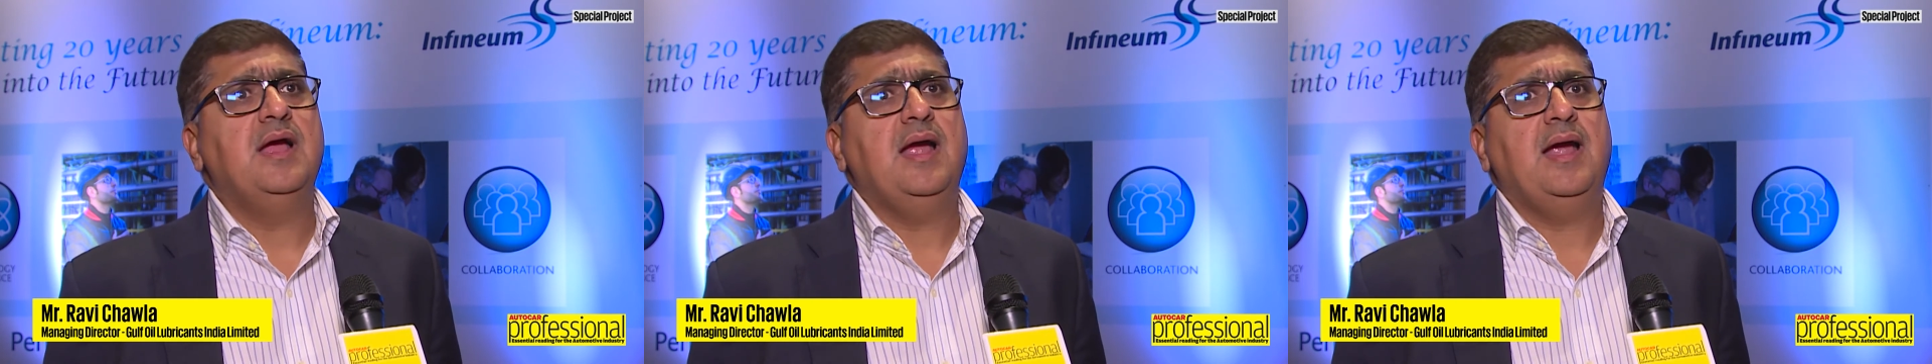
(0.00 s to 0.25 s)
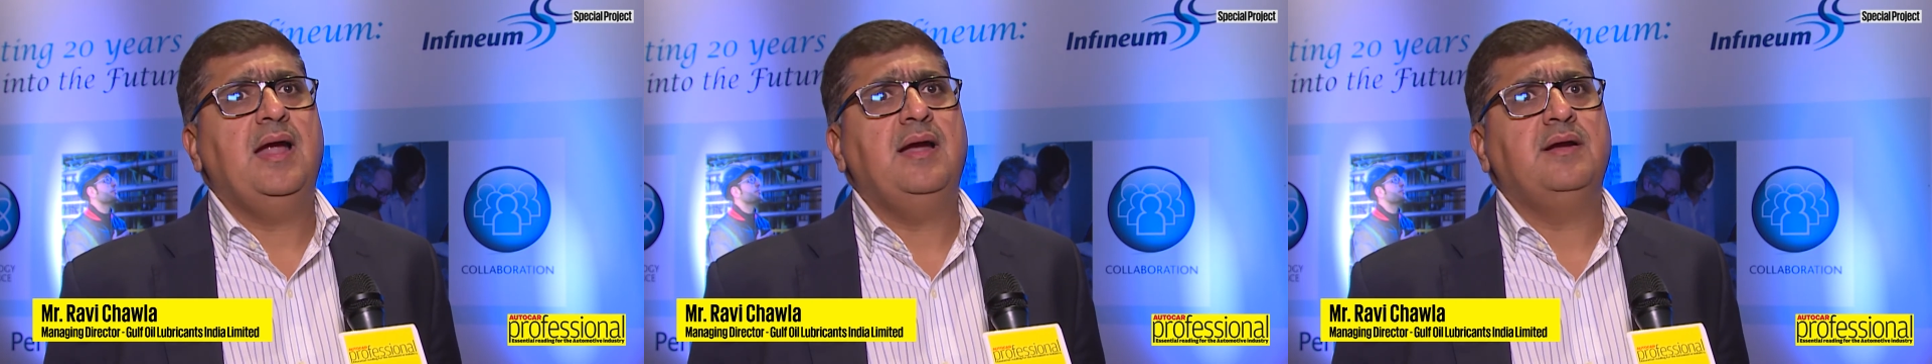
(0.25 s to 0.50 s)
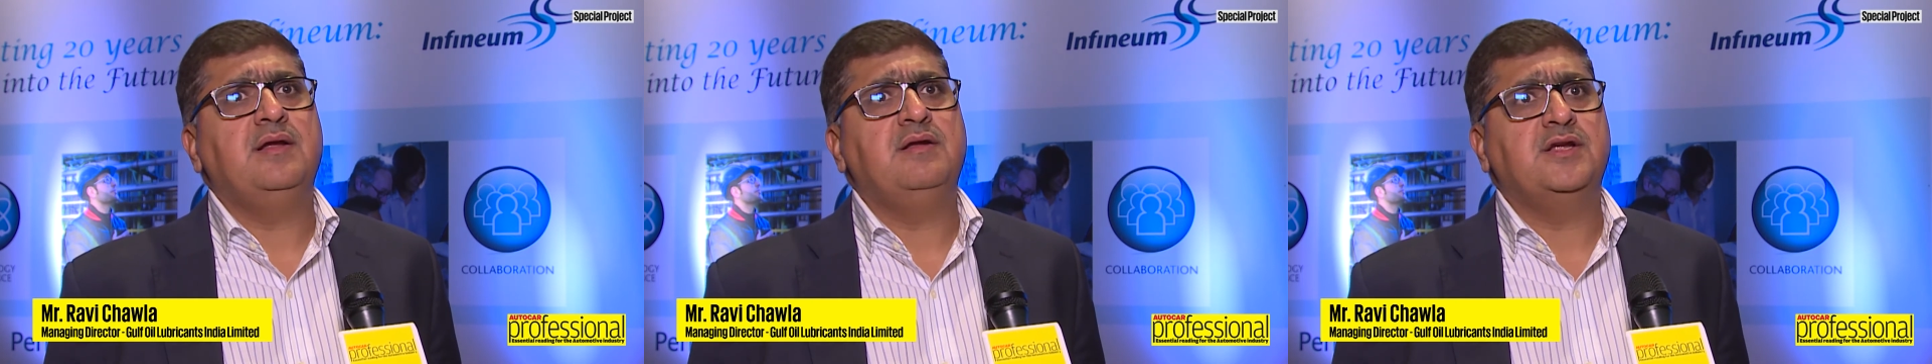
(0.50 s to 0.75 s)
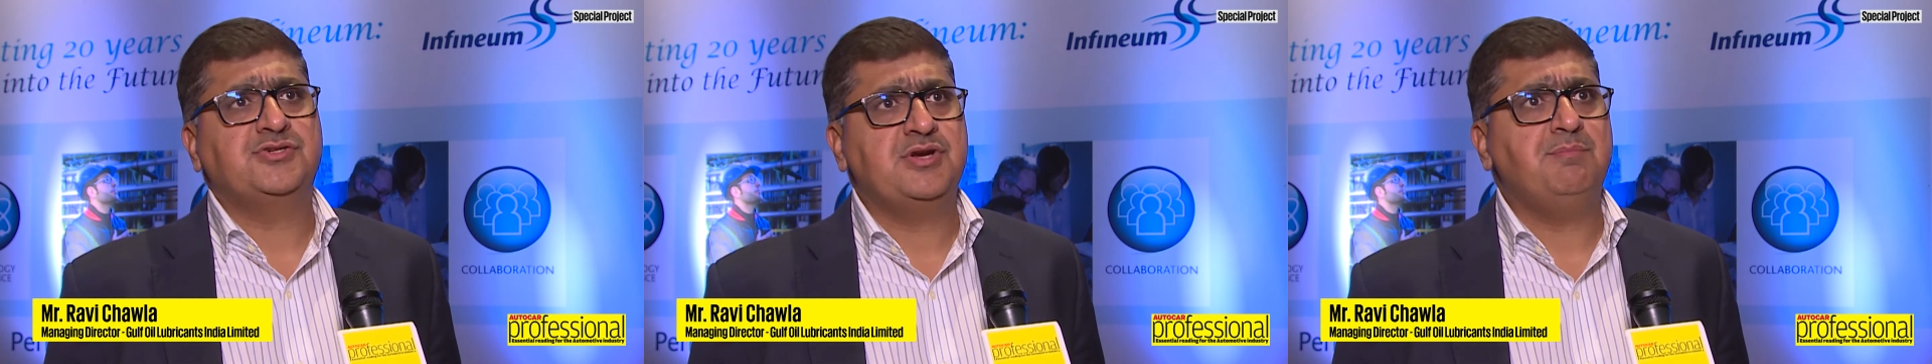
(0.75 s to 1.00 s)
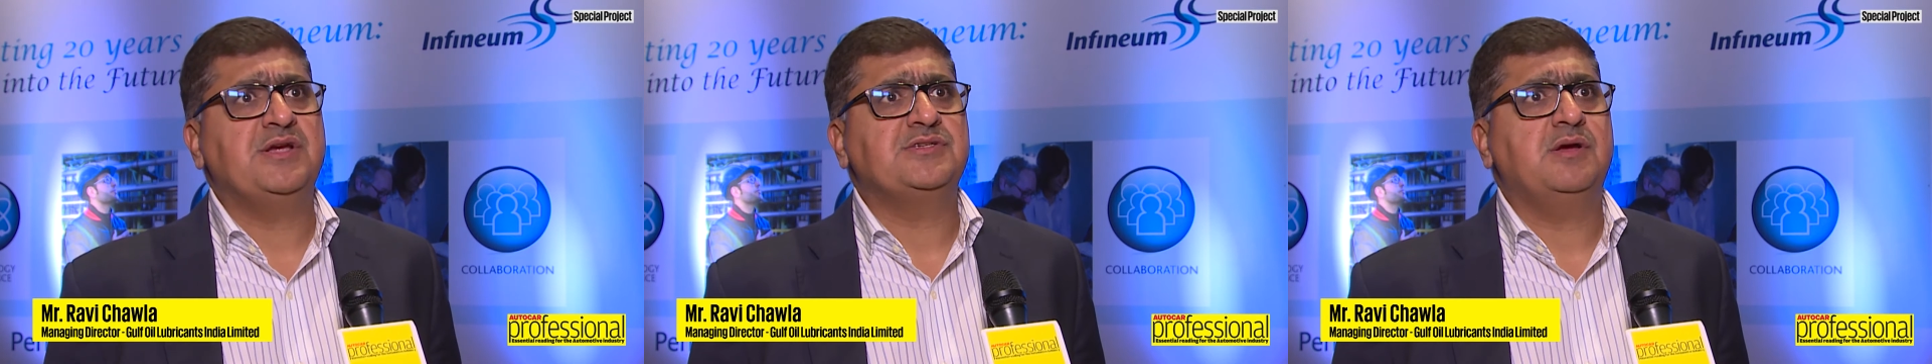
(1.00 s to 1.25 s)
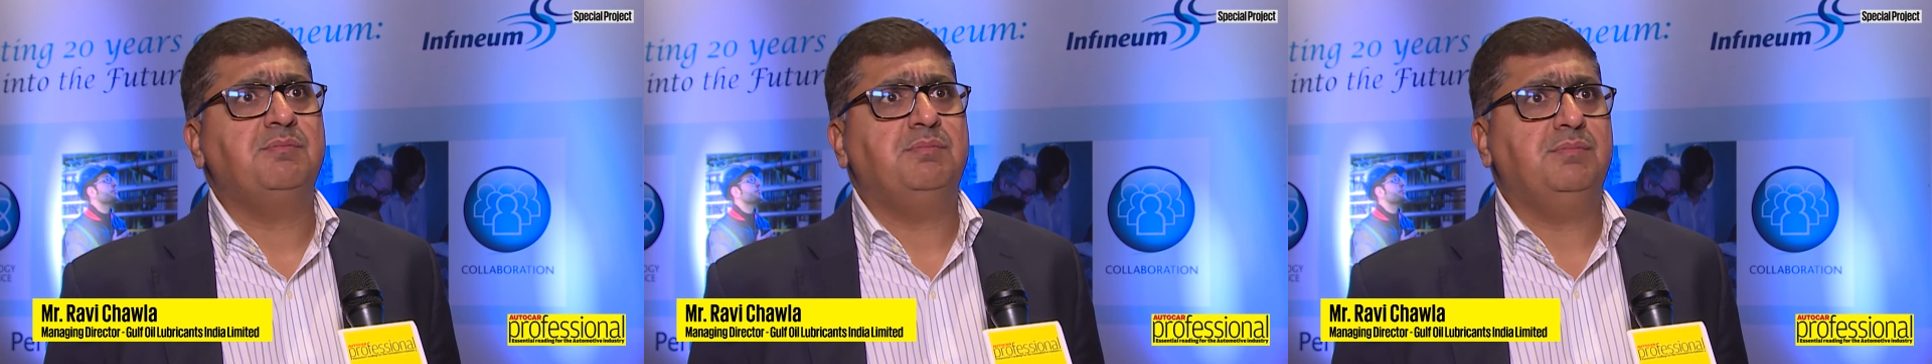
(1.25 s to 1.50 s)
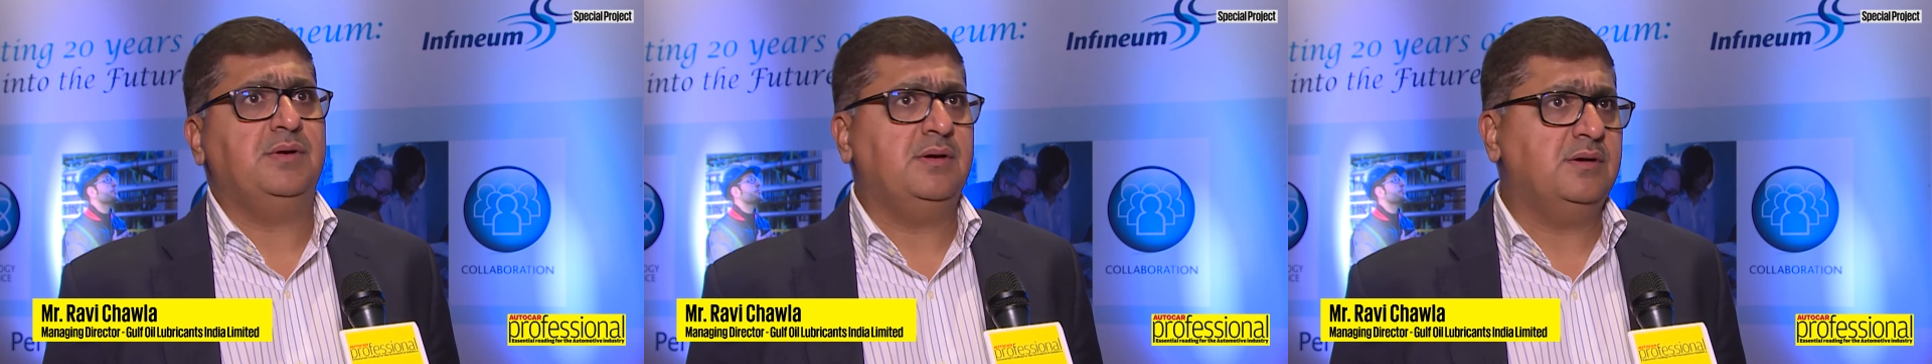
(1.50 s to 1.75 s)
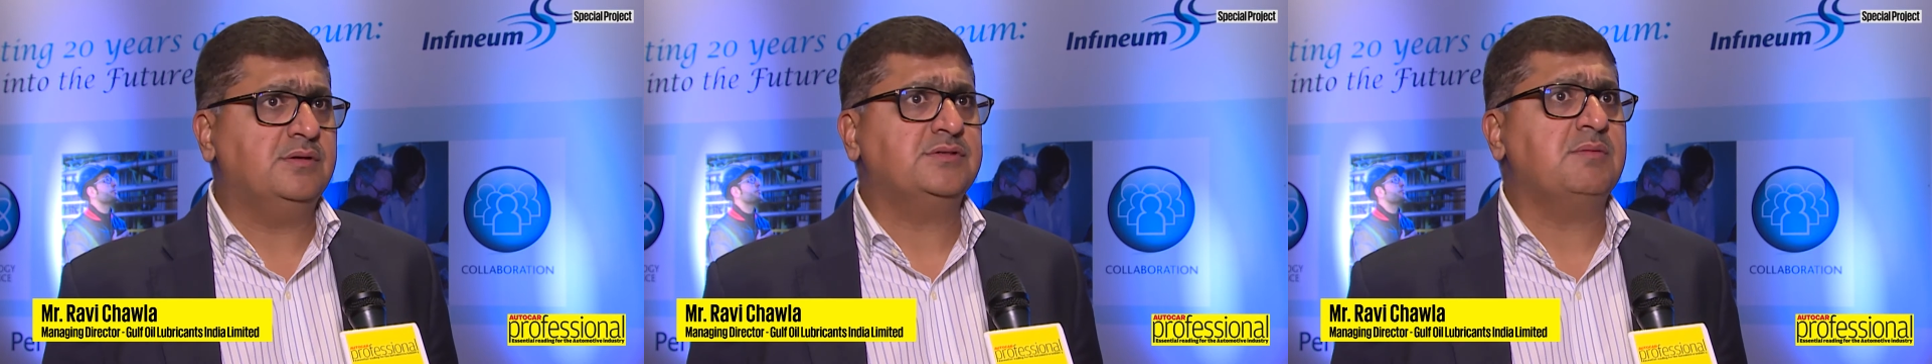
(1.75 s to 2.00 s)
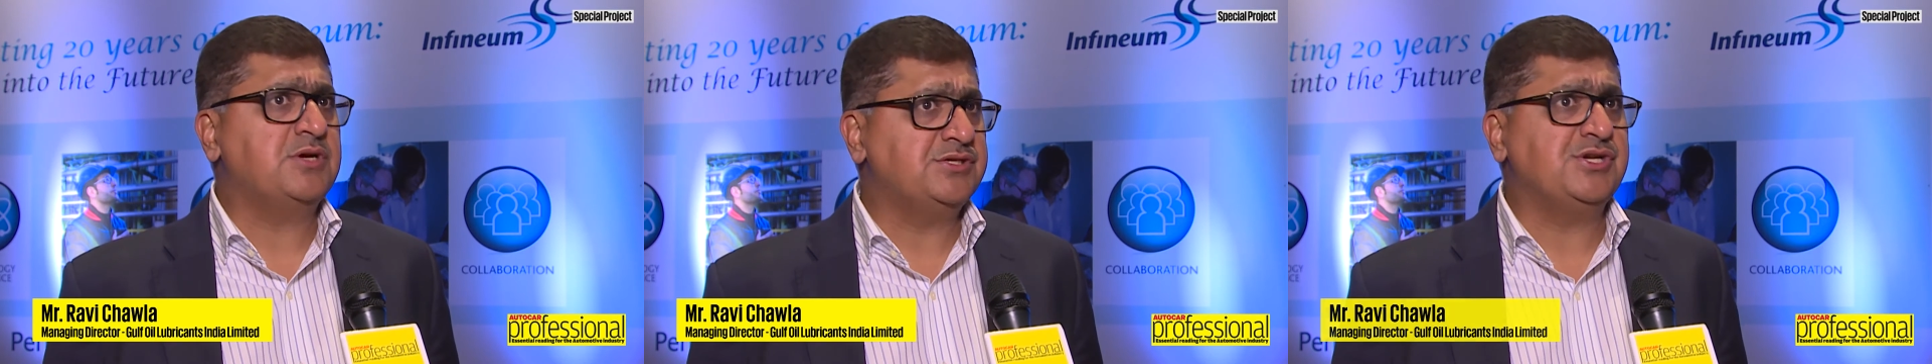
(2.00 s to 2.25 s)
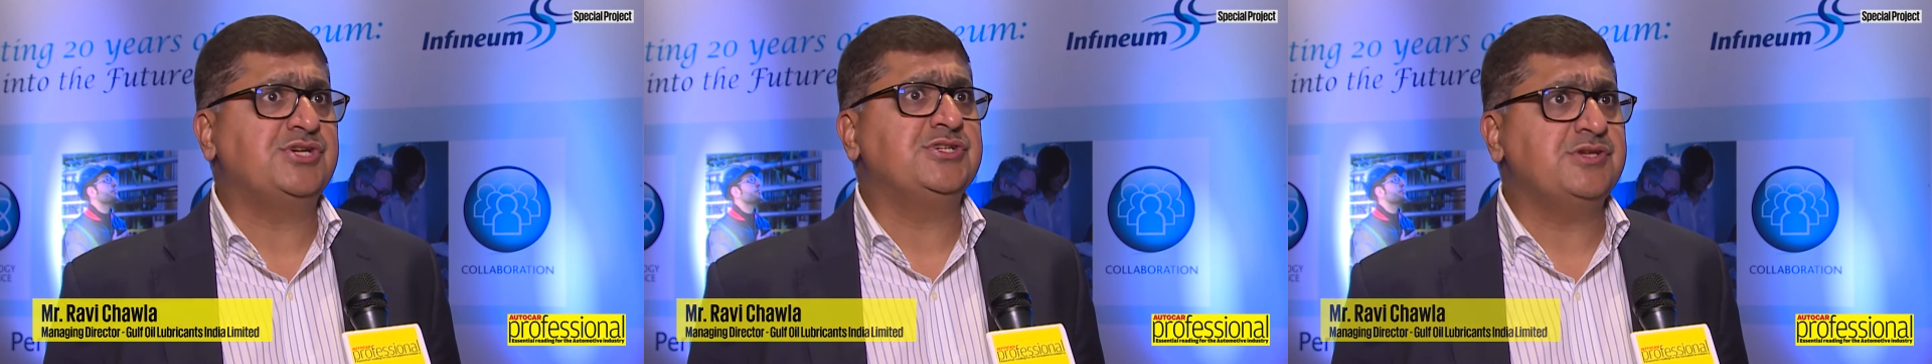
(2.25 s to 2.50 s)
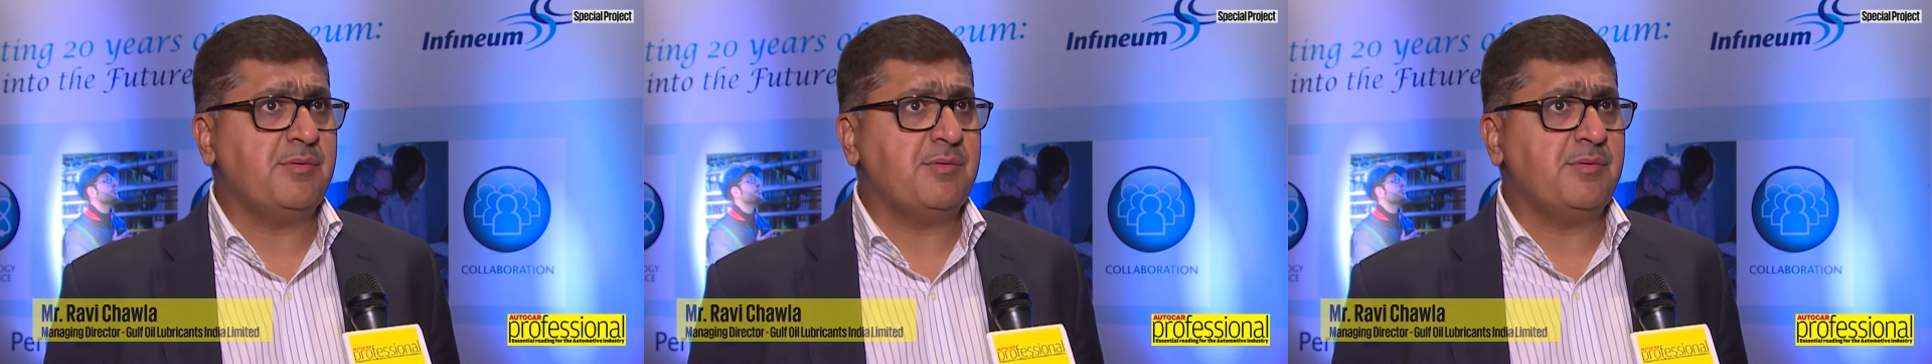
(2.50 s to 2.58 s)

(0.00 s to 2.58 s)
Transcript: and industry picks up. Some concessions